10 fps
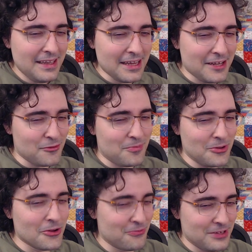it would
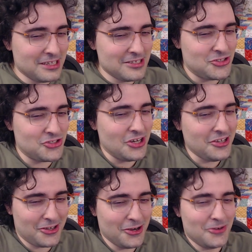be a really
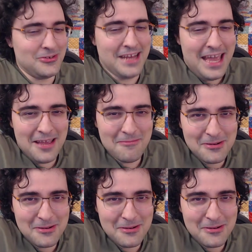shit code name